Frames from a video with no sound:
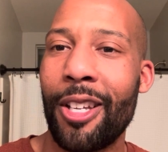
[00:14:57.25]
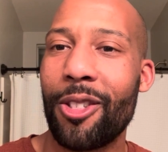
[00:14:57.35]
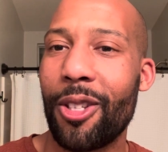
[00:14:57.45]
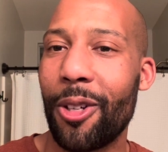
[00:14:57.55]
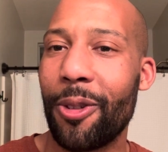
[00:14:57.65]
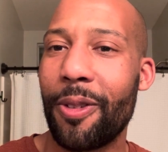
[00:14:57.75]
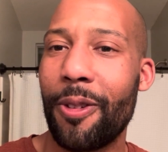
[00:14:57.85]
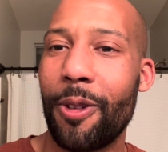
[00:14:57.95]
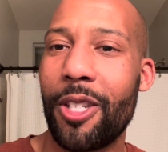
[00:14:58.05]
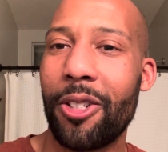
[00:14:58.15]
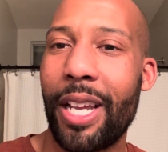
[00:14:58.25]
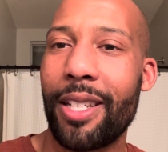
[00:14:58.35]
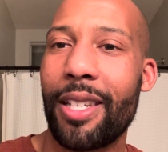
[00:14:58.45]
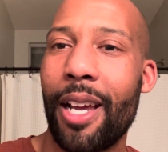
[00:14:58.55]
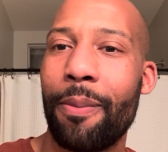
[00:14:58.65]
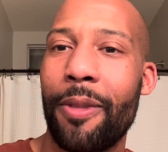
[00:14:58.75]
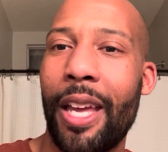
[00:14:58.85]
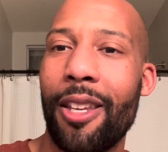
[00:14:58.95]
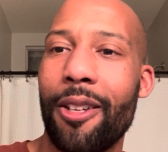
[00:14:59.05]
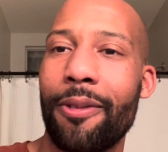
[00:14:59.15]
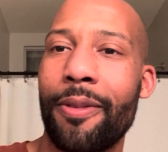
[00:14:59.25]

So Till next time, thank you.